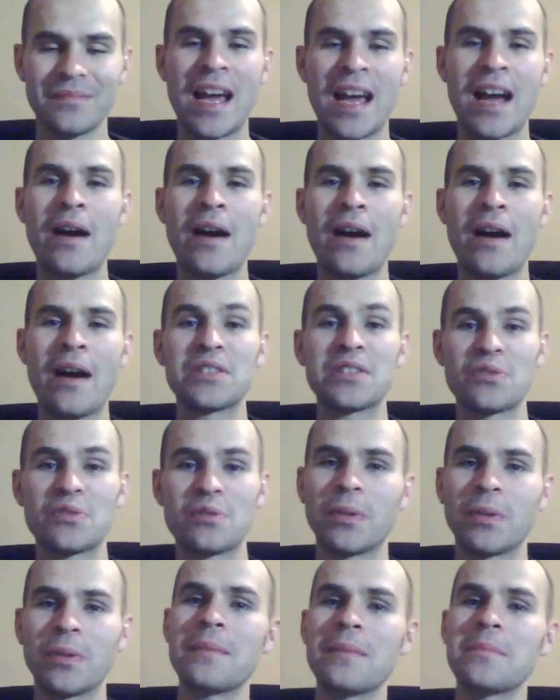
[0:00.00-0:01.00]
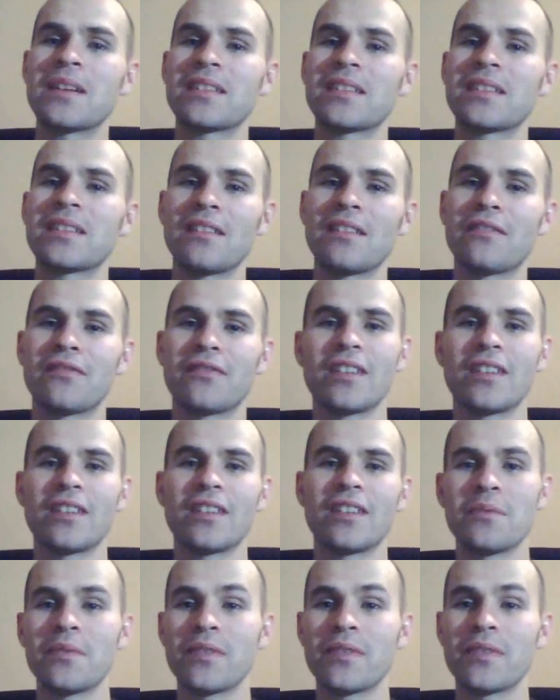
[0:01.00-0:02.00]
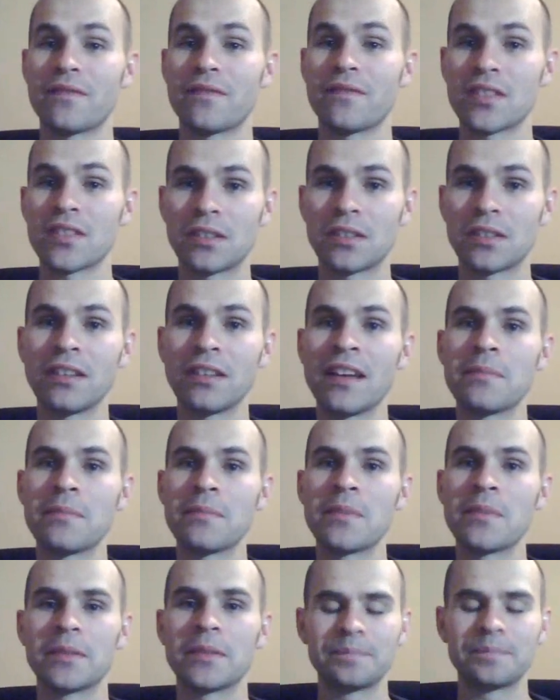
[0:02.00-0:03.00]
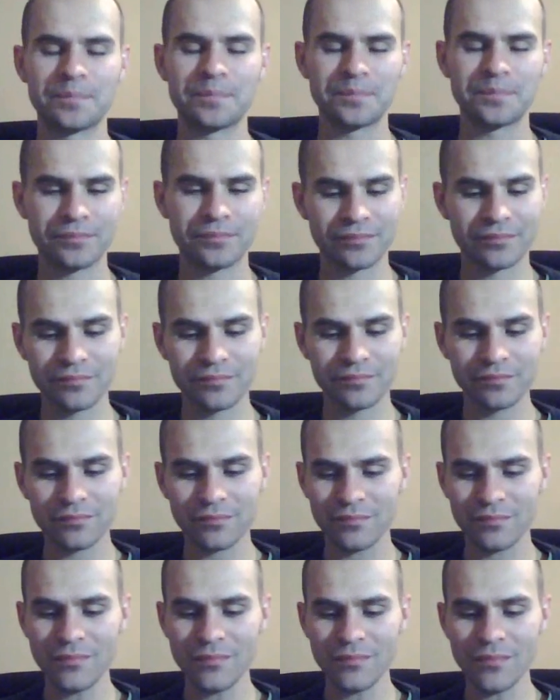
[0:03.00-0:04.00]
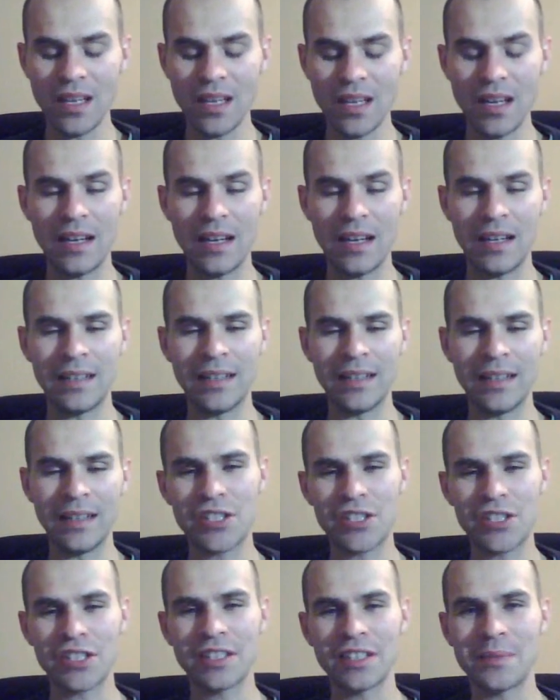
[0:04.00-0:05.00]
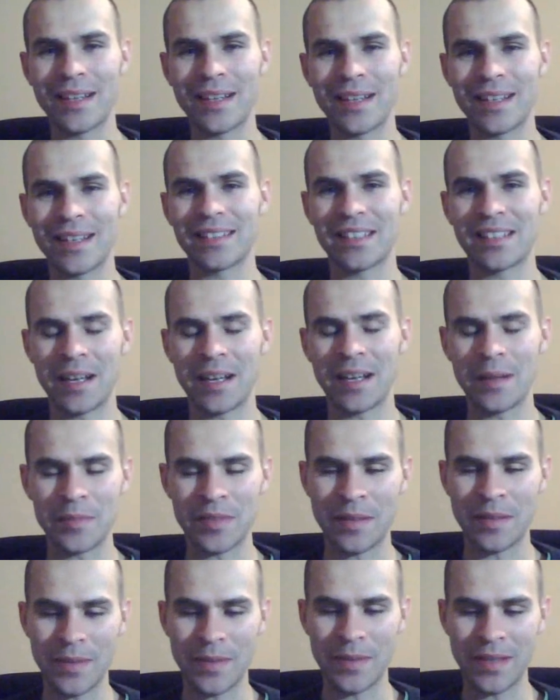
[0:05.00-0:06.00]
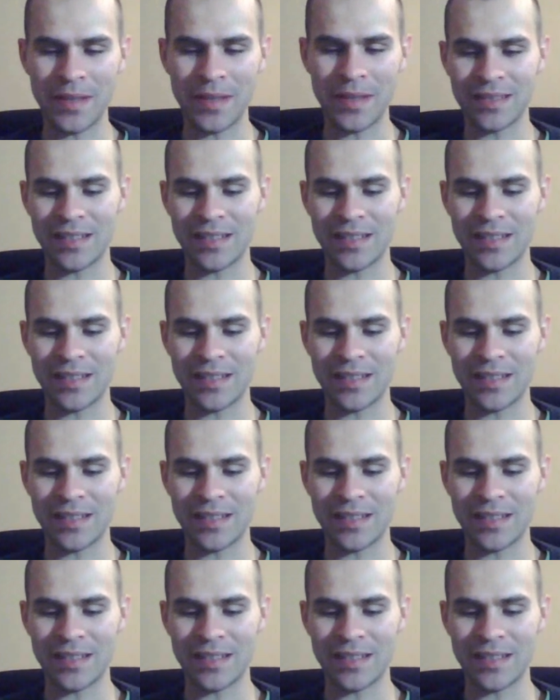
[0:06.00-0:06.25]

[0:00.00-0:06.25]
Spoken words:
now having to apply myself within physical labor. Initially when it comes up,